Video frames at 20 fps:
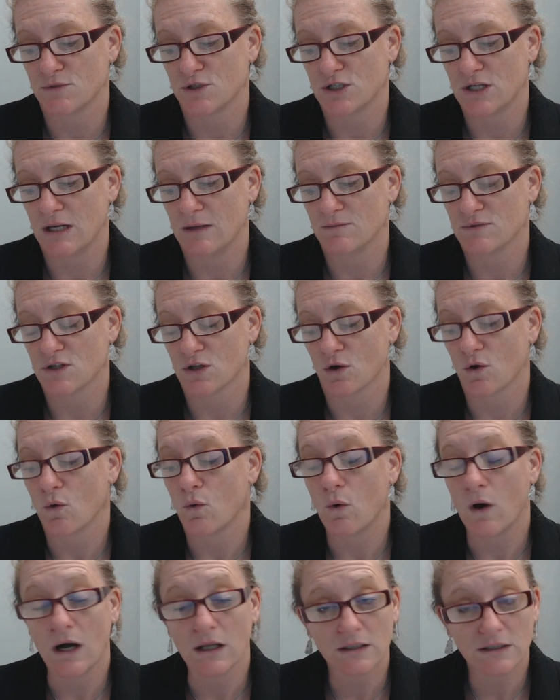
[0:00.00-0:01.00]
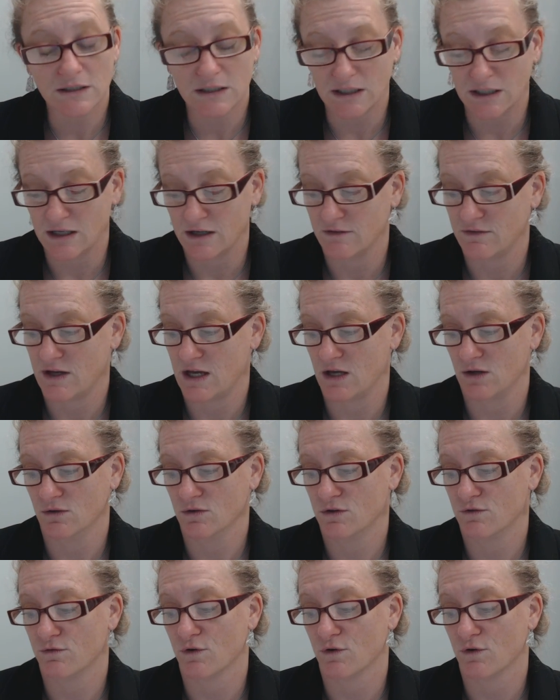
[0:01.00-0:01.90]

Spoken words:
shapes the quality of health